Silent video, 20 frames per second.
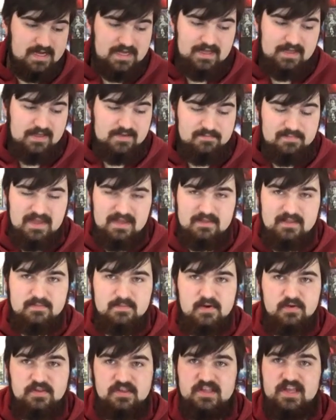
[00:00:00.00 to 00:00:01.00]
It made the
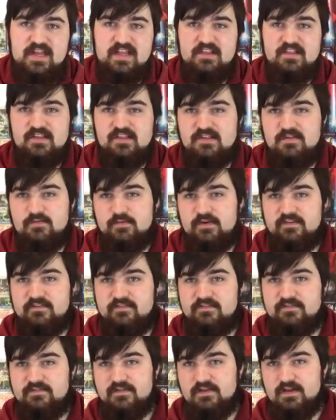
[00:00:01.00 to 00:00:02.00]
most sense
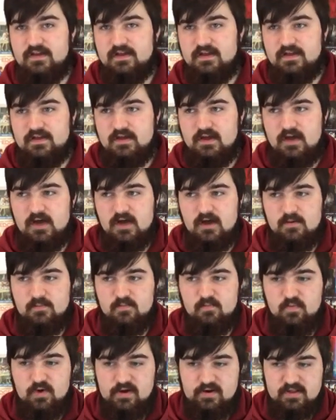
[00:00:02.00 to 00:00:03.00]
with
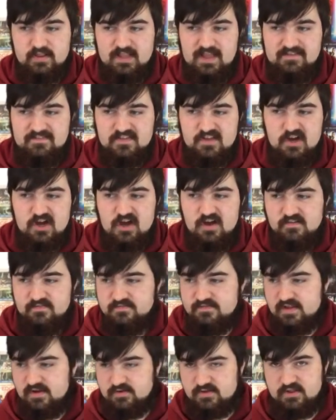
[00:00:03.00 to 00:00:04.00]
um, where it left
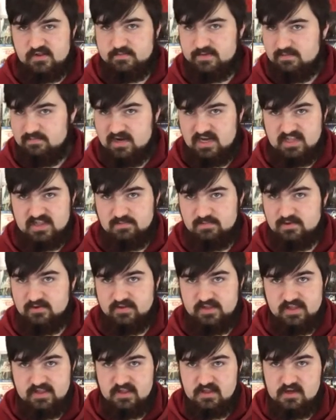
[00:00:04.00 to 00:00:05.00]
off. There's so many
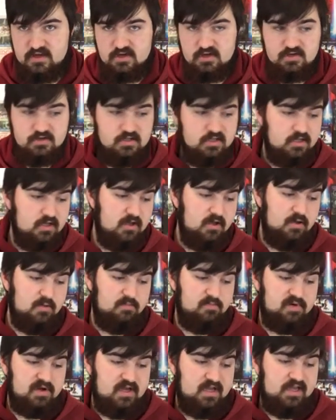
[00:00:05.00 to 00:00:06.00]
possibilities and all,
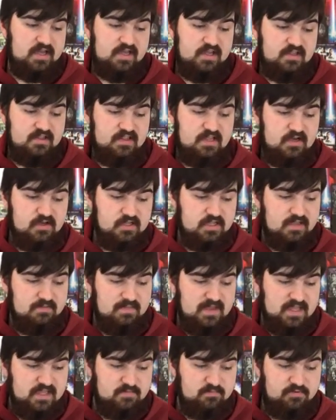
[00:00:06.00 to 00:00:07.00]
but no, they
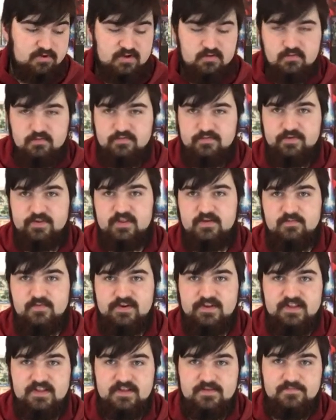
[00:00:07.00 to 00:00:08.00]
made a prequel for some
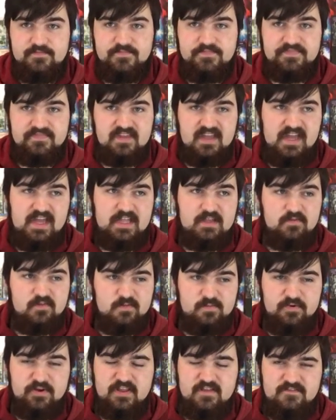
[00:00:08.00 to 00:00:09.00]
reason, and it was
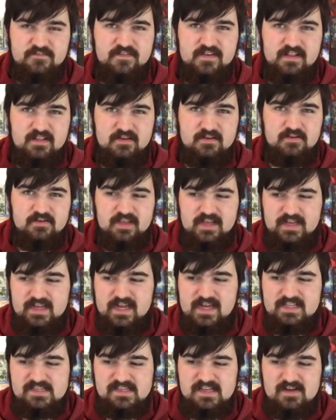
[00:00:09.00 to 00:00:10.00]
pretty filler. Like
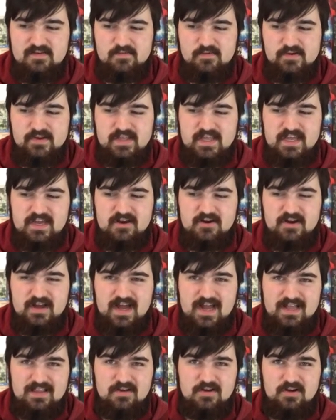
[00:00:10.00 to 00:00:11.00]
I did not really care
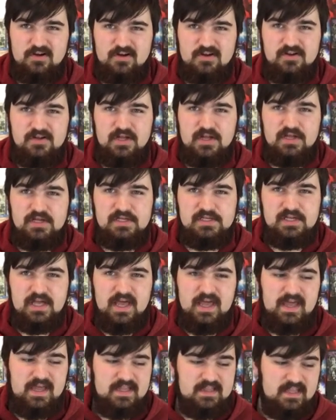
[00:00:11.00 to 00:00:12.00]
at all.
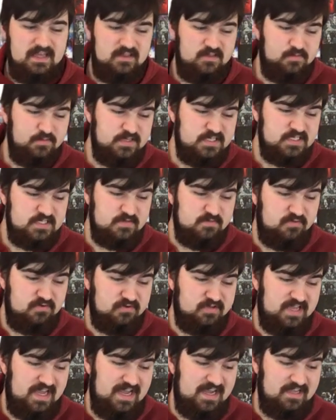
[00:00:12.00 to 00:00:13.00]
And they switched the
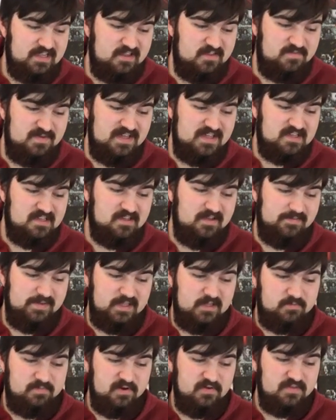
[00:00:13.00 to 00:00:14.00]
protagonist basically. I
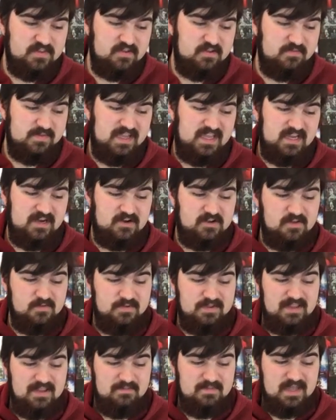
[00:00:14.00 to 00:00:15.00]
mean, they're both still the main character,
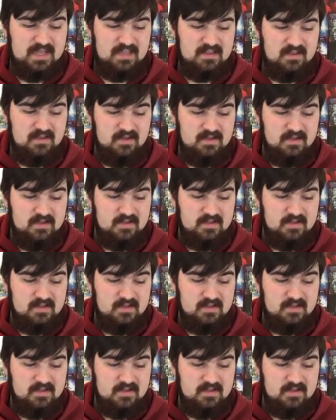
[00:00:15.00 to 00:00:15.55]
but they made